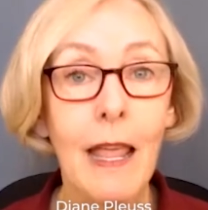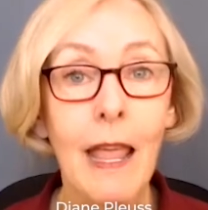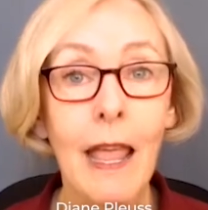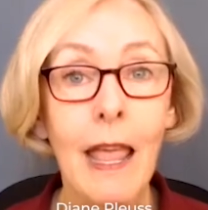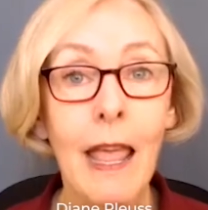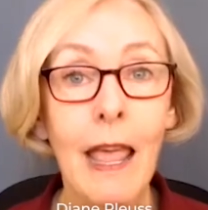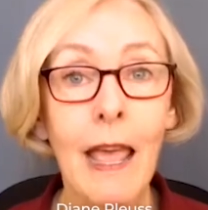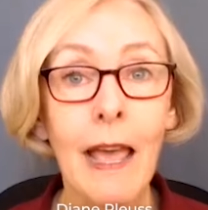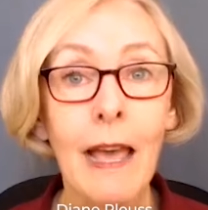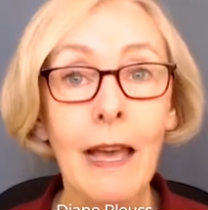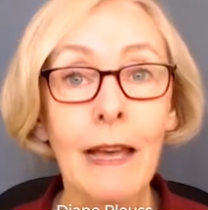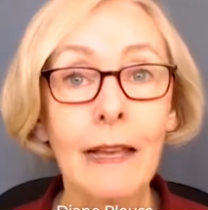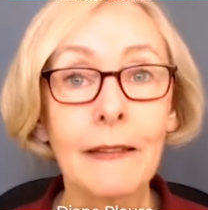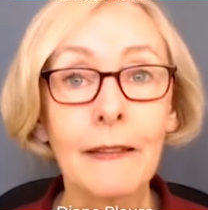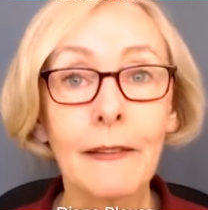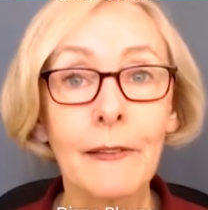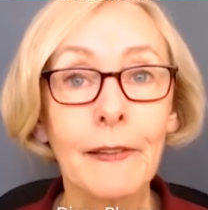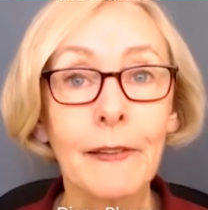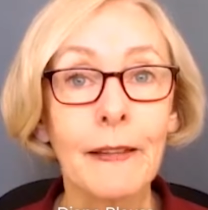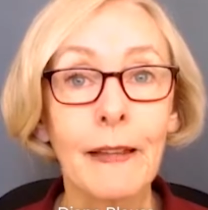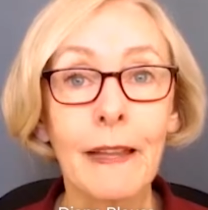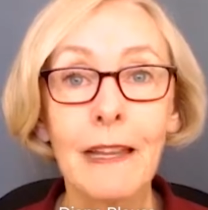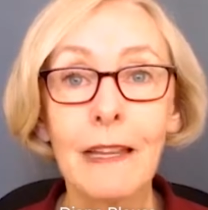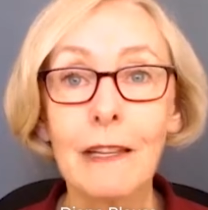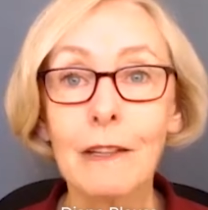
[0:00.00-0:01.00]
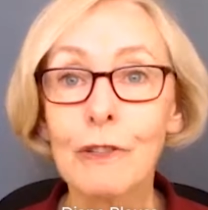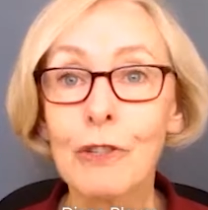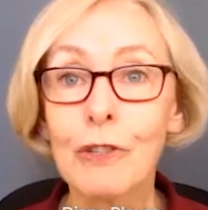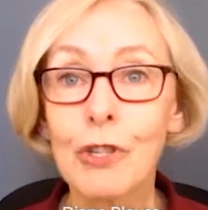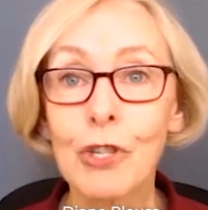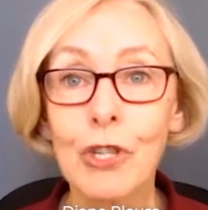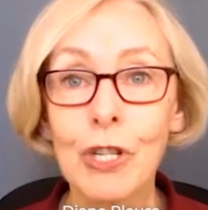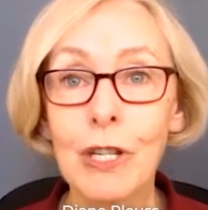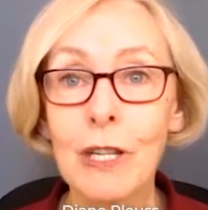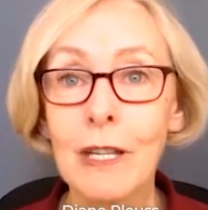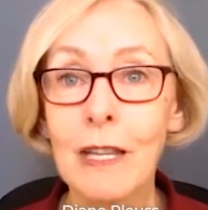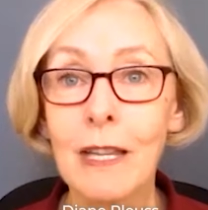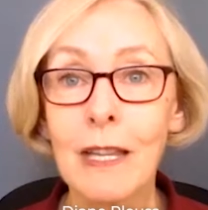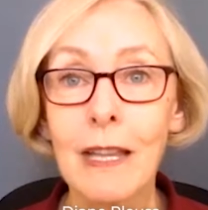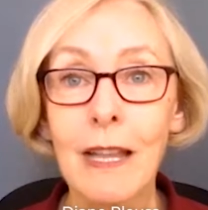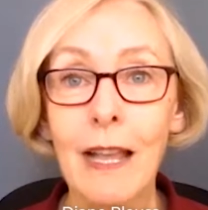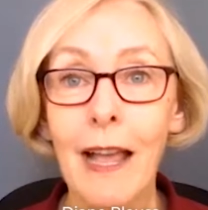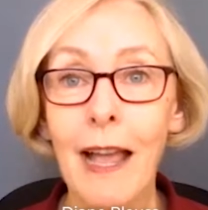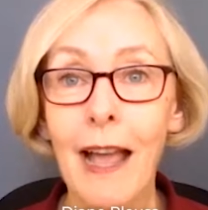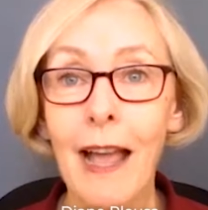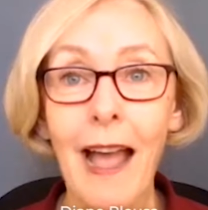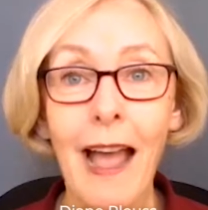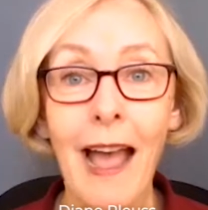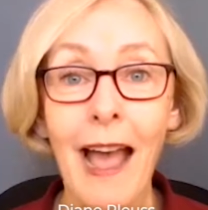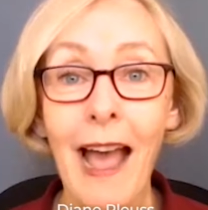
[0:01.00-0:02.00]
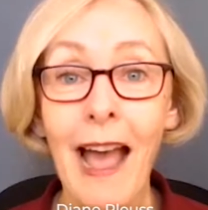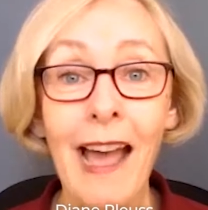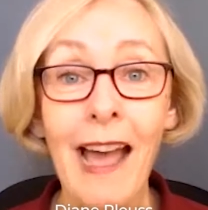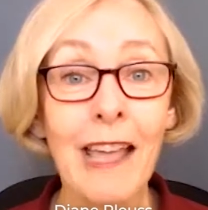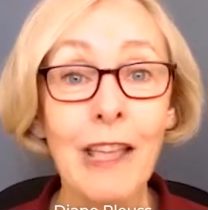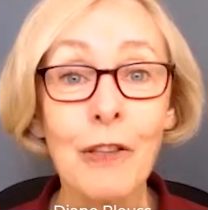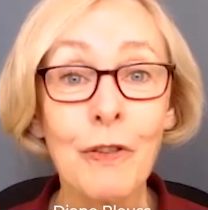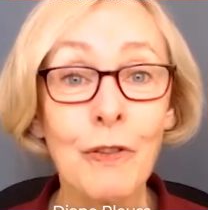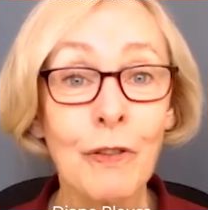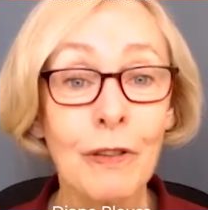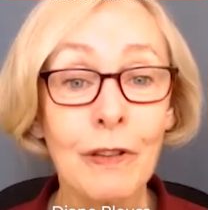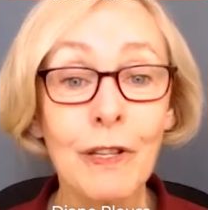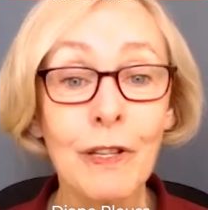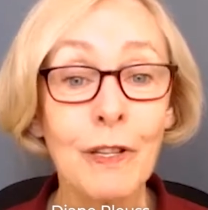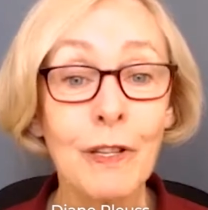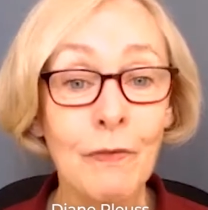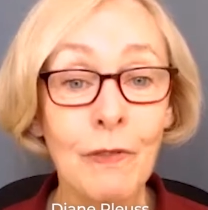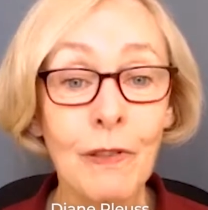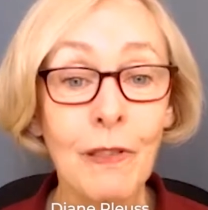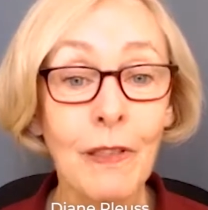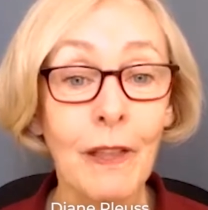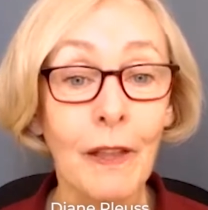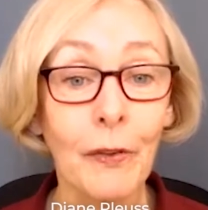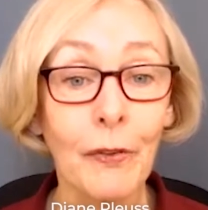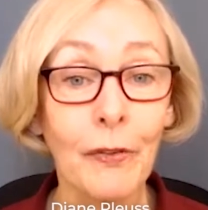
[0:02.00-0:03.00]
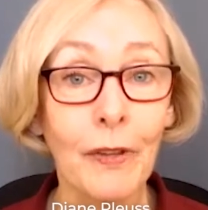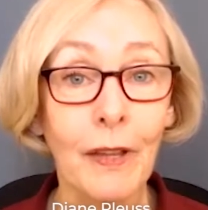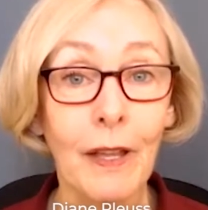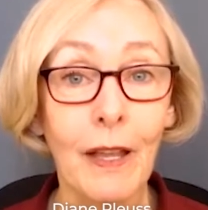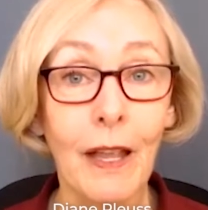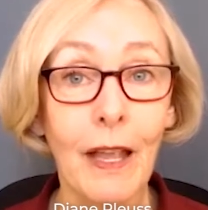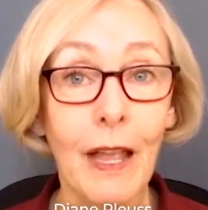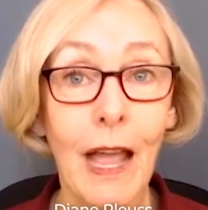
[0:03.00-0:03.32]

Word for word: and say, gee, I could do this.